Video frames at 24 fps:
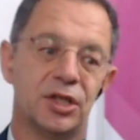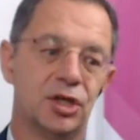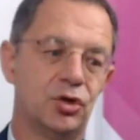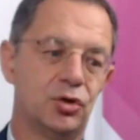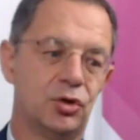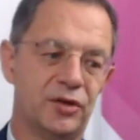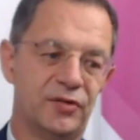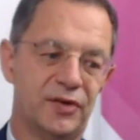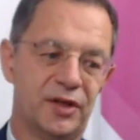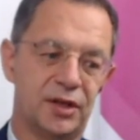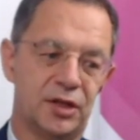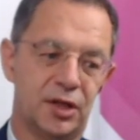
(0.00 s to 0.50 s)
the
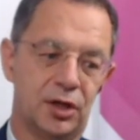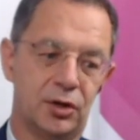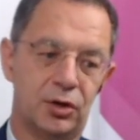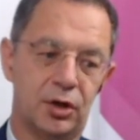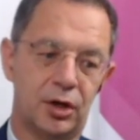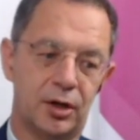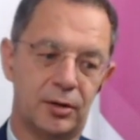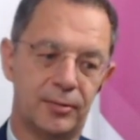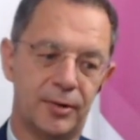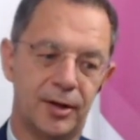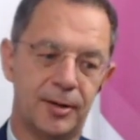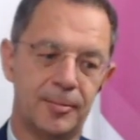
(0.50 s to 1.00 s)
system is
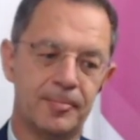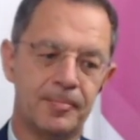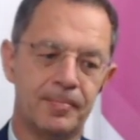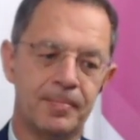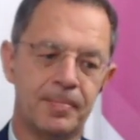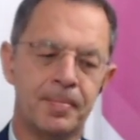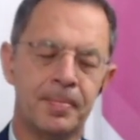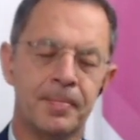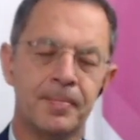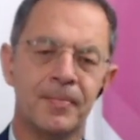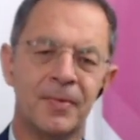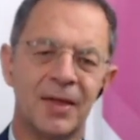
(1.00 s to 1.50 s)
stuck
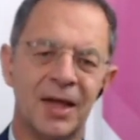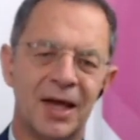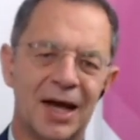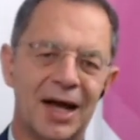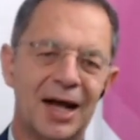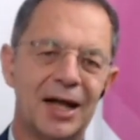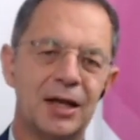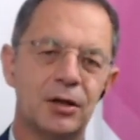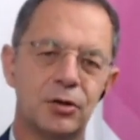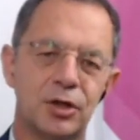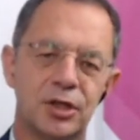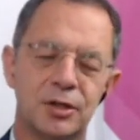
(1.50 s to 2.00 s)
and so
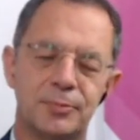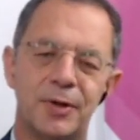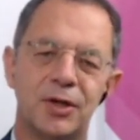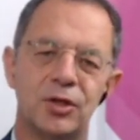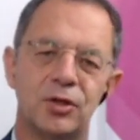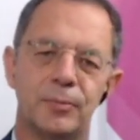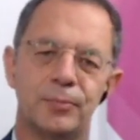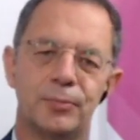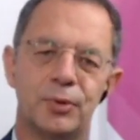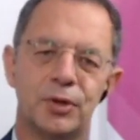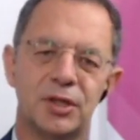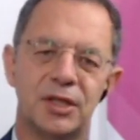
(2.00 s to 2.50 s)
on. So
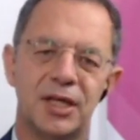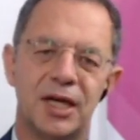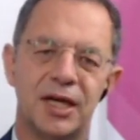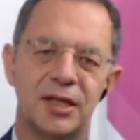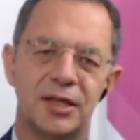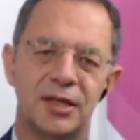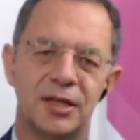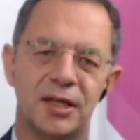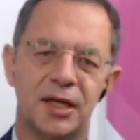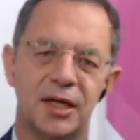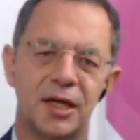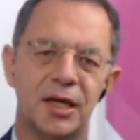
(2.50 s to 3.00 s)
this is very
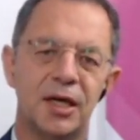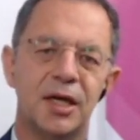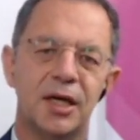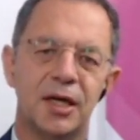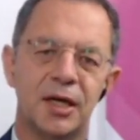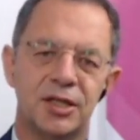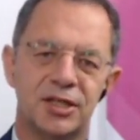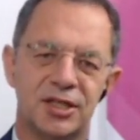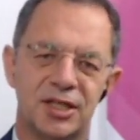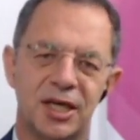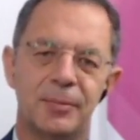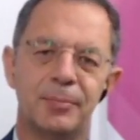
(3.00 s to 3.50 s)
important. You
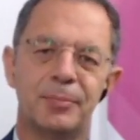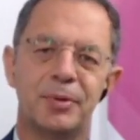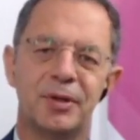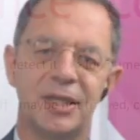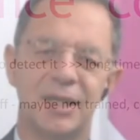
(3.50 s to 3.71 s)
need to know